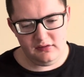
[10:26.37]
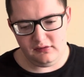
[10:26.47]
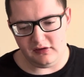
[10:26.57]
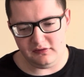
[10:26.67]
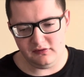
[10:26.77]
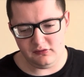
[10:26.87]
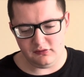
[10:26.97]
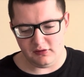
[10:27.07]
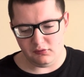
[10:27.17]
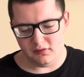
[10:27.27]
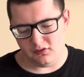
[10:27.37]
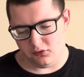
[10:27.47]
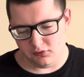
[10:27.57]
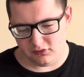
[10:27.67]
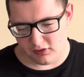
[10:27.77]
I think this is like one of the
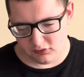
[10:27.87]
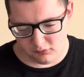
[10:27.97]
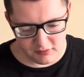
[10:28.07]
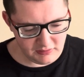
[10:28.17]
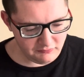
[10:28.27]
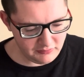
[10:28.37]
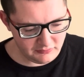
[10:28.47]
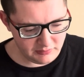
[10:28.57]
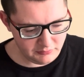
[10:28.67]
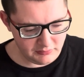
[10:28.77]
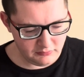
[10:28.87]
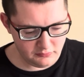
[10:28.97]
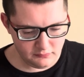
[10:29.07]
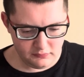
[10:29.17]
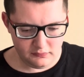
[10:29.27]
newest Odd Squad DVDs, I believe.
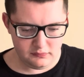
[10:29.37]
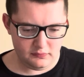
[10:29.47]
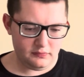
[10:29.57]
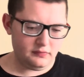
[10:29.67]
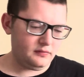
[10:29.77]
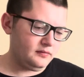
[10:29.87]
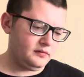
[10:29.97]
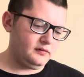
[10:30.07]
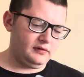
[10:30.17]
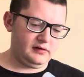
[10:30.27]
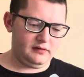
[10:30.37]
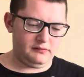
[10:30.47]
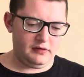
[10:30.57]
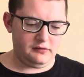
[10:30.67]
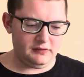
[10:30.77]

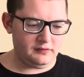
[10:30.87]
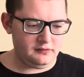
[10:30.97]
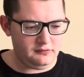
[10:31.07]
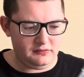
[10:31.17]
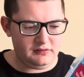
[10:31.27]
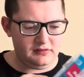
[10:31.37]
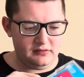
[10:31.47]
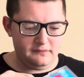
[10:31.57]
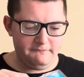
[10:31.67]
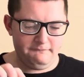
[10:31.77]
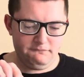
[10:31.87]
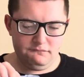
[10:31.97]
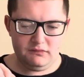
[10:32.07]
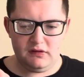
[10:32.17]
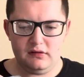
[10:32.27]
And then there was
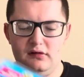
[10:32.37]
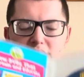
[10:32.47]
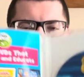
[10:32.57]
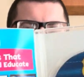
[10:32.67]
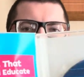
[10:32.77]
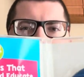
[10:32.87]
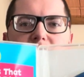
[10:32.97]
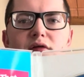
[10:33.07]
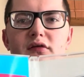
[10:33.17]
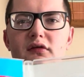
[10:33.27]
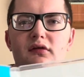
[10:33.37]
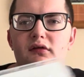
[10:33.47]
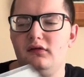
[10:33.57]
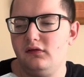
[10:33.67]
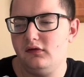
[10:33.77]
I saw there was a
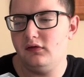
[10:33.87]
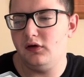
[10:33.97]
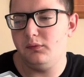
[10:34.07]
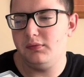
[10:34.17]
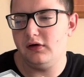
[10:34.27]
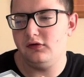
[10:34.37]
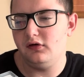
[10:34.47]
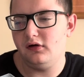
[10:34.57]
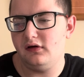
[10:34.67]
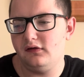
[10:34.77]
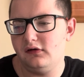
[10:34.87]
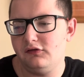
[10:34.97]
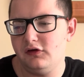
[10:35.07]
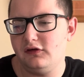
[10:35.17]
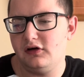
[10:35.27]
little picture of
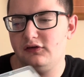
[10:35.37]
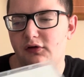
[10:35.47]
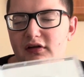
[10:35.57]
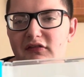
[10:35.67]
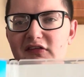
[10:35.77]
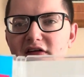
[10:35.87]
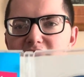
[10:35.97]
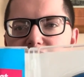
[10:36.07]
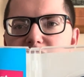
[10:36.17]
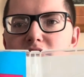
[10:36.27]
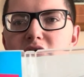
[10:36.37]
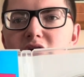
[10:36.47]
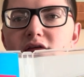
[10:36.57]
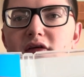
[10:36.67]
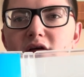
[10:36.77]
another Odd Squad DVD on this end, so you
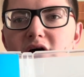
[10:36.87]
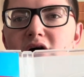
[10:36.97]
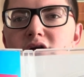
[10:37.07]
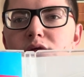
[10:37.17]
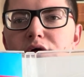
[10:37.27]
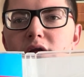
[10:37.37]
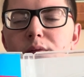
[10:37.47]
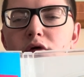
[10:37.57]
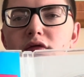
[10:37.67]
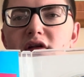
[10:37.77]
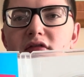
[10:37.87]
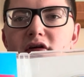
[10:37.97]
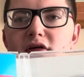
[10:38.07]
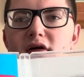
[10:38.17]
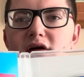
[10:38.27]
can see the Odd Squad, the movie
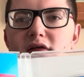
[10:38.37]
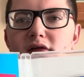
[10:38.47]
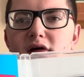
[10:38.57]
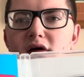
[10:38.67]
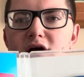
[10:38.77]
DVD right there.